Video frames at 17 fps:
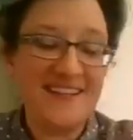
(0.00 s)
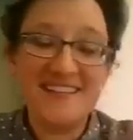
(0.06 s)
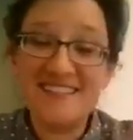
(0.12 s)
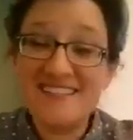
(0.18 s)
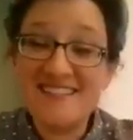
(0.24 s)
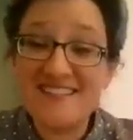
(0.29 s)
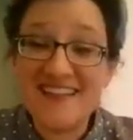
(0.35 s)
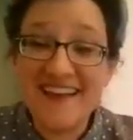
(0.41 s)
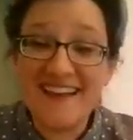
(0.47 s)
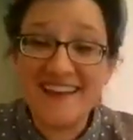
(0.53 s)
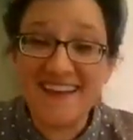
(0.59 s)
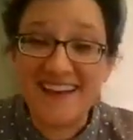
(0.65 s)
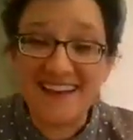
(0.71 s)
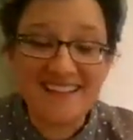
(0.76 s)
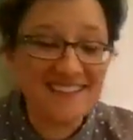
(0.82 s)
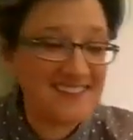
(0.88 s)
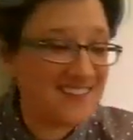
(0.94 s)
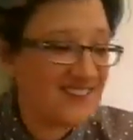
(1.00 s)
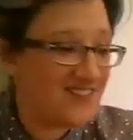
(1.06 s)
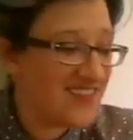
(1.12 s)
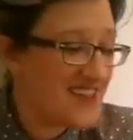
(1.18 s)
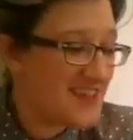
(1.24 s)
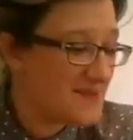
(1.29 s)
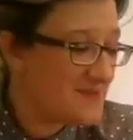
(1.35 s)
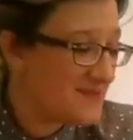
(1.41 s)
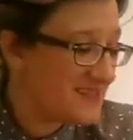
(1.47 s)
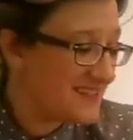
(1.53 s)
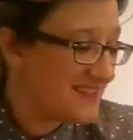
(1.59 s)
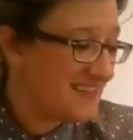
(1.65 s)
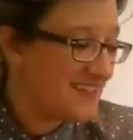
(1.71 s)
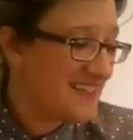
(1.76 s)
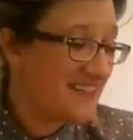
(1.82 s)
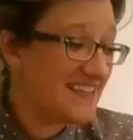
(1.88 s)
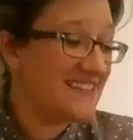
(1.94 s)
Isn't that nice of them?
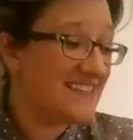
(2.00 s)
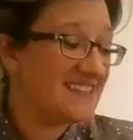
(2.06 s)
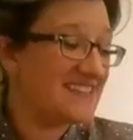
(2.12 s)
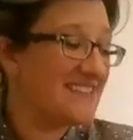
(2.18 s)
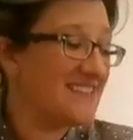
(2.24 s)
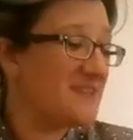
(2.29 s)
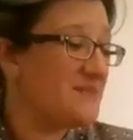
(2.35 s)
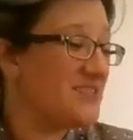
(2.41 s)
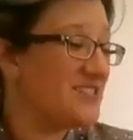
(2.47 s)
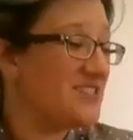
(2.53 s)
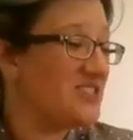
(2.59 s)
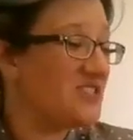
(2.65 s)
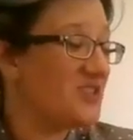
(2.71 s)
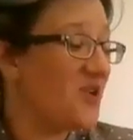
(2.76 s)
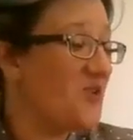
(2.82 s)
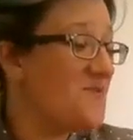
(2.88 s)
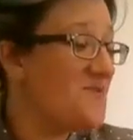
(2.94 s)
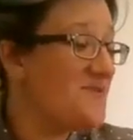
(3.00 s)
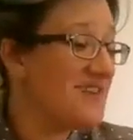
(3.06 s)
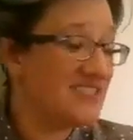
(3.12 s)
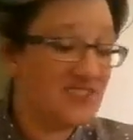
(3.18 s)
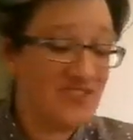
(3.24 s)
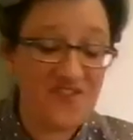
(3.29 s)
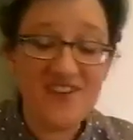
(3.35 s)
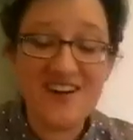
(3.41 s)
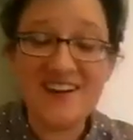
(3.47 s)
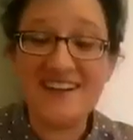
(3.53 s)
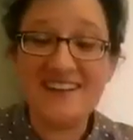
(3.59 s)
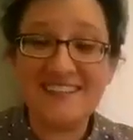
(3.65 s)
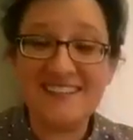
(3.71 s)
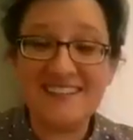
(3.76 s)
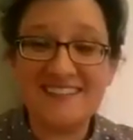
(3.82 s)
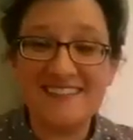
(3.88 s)
It is going to be so much fun